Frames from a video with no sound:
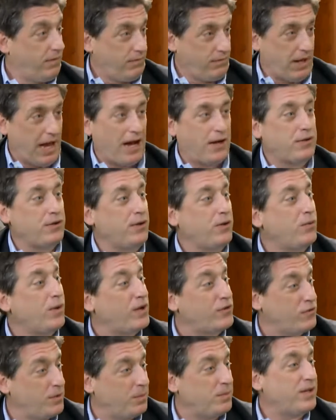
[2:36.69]
Excellent
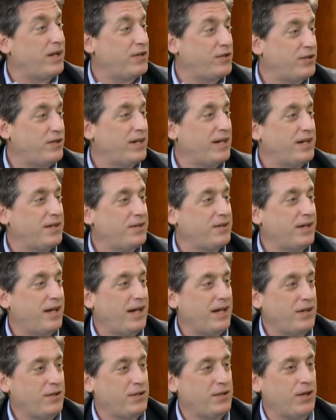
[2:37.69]
question. I'm glad you asked
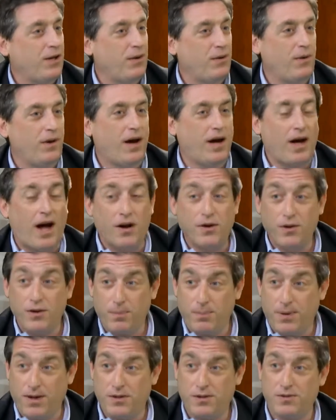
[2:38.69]
that. So under
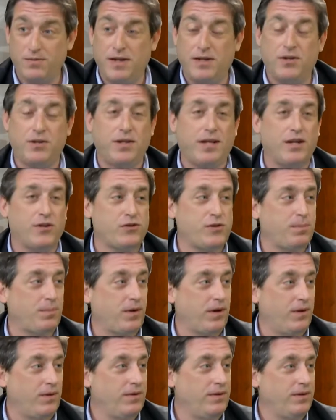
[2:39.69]
the Pennsylvania
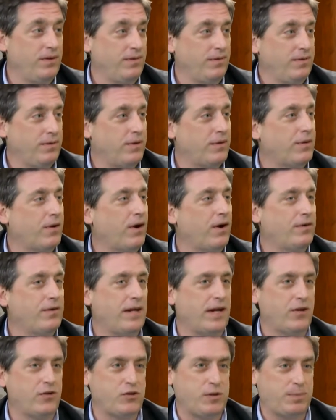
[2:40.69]
Township Code, there are
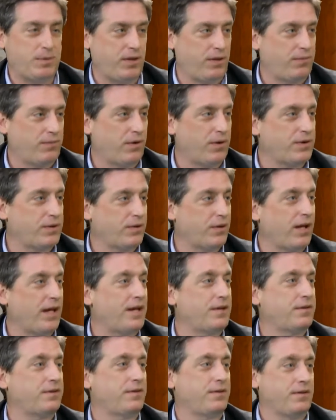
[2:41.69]
townships of the first
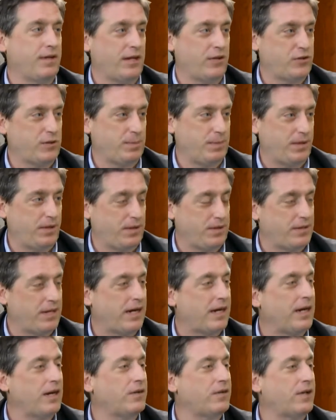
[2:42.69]
class, townships of the
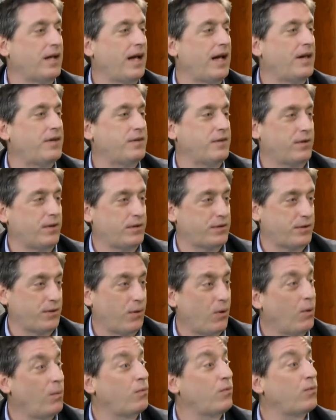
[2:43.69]
second class, and
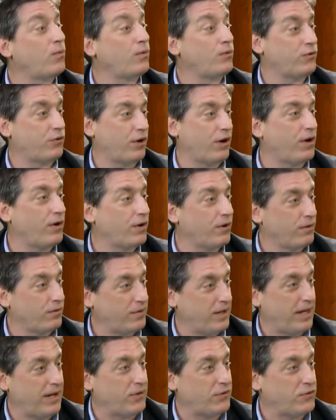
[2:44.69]
also home rule
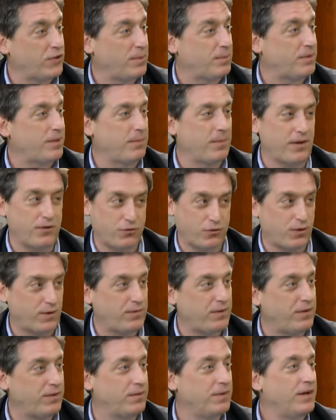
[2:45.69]
charter townships. I'm not
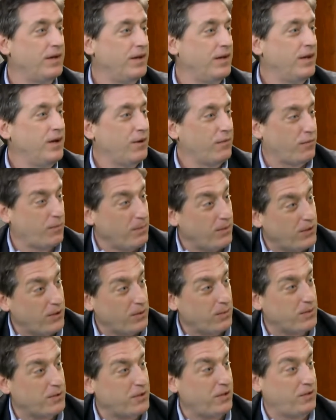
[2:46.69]
sure if you're
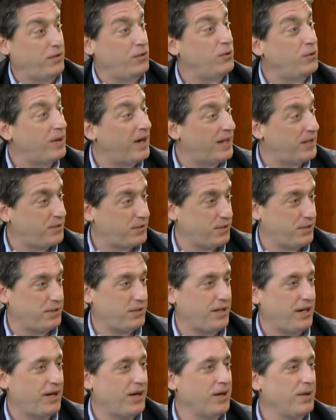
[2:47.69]
familiar with all the
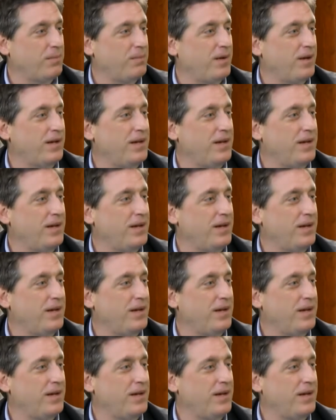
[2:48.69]
nuances there, but